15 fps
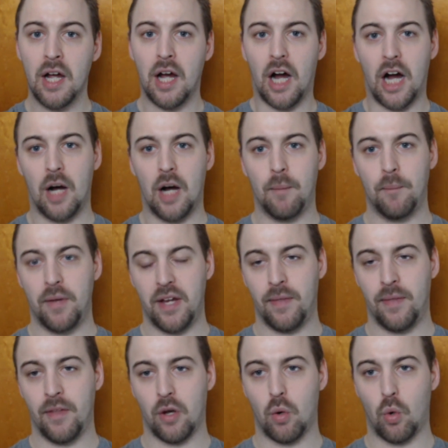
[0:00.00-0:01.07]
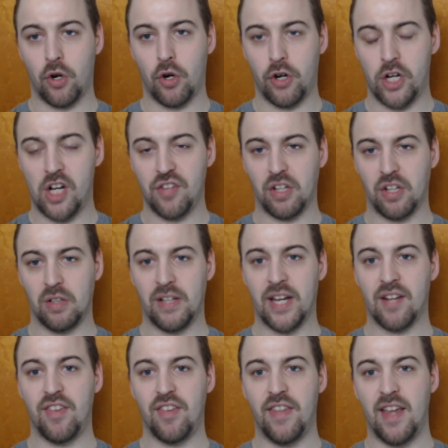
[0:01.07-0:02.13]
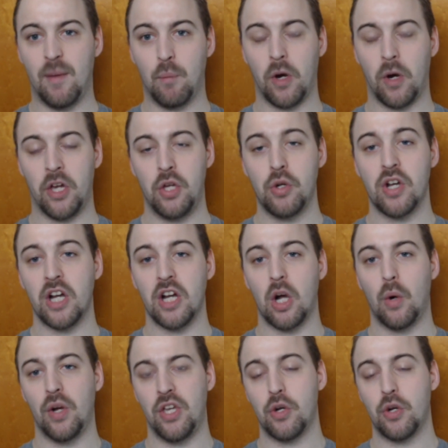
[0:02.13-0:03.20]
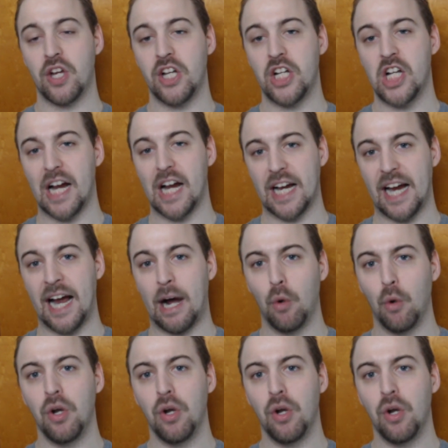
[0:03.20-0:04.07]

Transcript: in the corner, just a link to them where you can go and you can check out